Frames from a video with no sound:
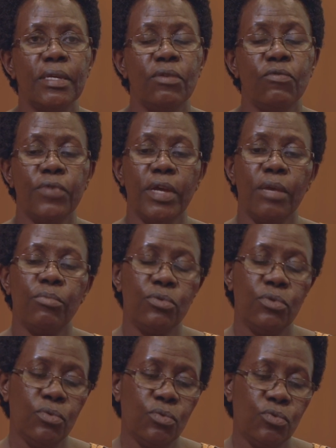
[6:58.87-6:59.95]
If we are able
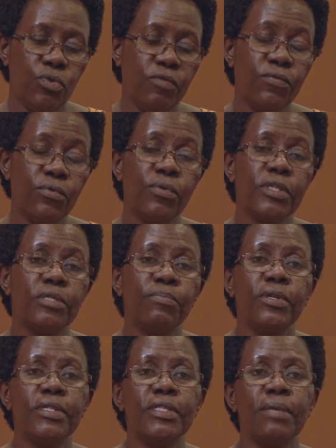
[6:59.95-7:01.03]
to influence
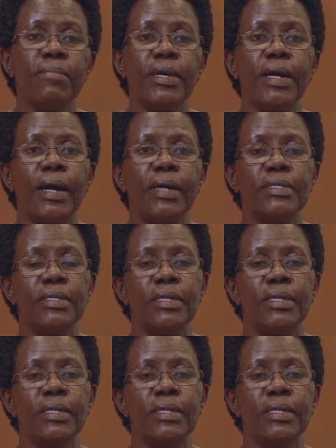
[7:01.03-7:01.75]
policymakers,